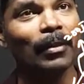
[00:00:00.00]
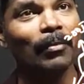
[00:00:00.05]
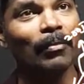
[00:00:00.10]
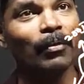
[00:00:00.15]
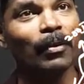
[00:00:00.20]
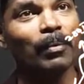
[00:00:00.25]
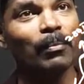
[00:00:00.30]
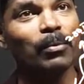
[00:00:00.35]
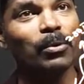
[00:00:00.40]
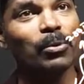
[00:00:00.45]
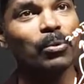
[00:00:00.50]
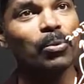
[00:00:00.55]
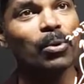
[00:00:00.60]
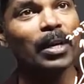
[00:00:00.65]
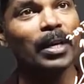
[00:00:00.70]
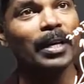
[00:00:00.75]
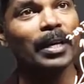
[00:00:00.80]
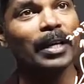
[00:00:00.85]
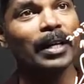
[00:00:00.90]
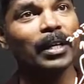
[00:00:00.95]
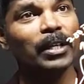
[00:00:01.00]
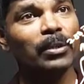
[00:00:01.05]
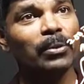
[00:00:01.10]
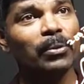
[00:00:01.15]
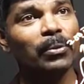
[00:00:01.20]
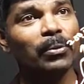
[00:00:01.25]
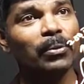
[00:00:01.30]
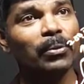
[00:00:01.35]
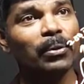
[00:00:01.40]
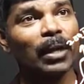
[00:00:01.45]
from 200 to
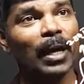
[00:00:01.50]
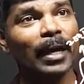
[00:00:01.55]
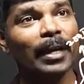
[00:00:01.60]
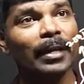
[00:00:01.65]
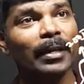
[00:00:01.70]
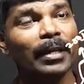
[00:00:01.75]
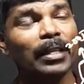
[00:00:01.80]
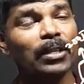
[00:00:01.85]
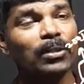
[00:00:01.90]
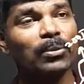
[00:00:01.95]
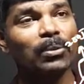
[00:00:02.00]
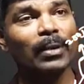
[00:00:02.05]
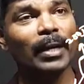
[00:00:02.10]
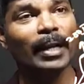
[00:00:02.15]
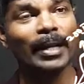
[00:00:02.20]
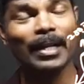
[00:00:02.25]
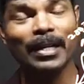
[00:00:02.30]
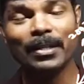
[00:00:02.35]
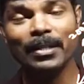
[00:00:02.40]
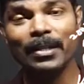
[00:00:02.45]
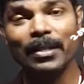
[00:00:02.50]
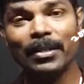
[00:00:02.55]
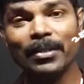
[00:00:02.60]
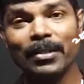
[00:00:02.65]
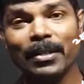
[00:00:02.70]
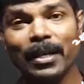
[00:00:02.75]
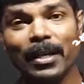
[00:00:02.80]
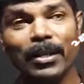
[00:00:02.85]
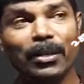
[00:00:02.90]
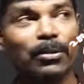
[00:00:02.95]
100 joule energy is
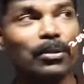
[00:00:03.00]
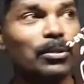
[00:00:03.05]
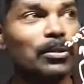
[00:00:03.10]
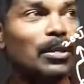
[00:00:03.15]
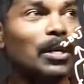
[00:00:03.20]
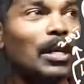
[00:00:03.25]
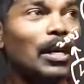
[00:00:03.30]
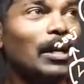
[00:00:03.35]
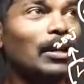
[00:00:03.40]
reduced.